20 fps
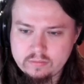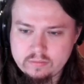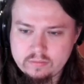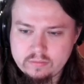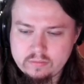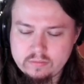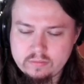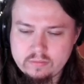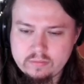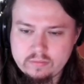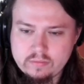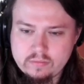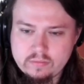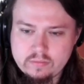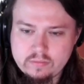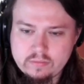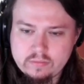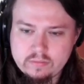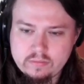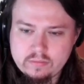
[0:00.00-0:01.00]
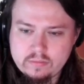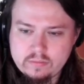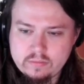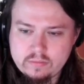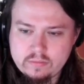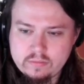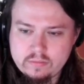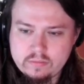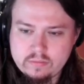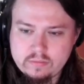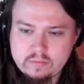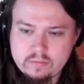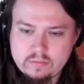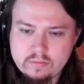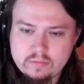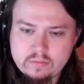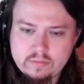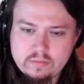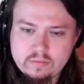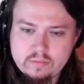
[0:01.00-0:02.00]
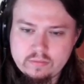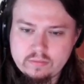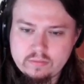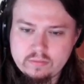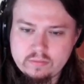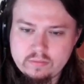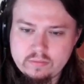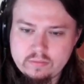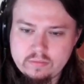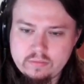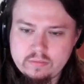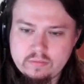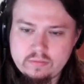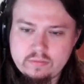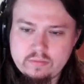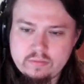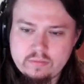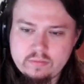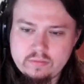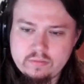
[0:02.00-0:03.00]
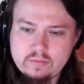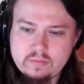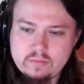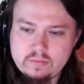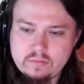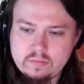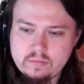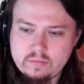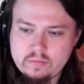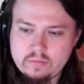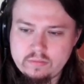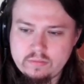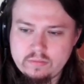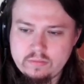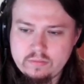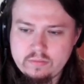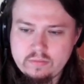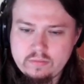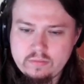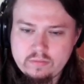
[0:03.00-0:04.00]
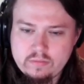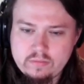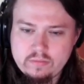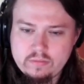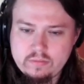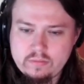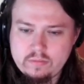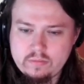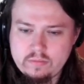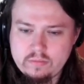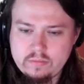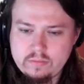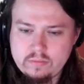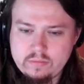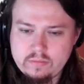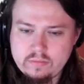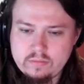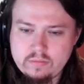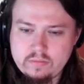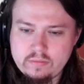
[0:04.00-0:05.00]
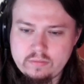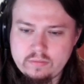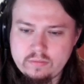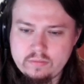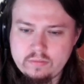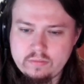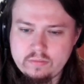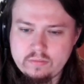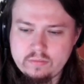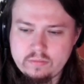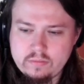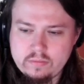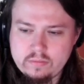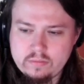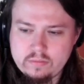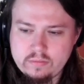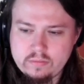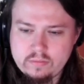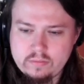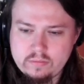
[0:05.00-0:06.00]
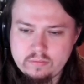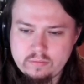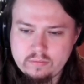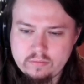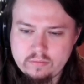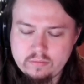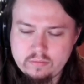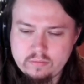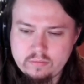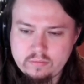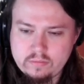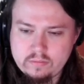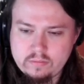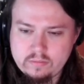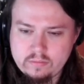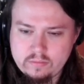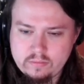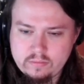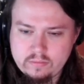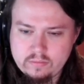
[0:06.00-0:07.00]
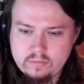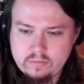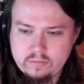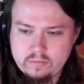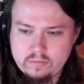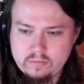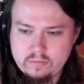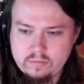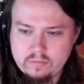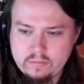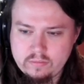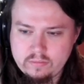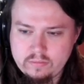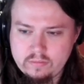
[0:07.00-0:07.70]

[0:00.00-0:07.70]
[no speech]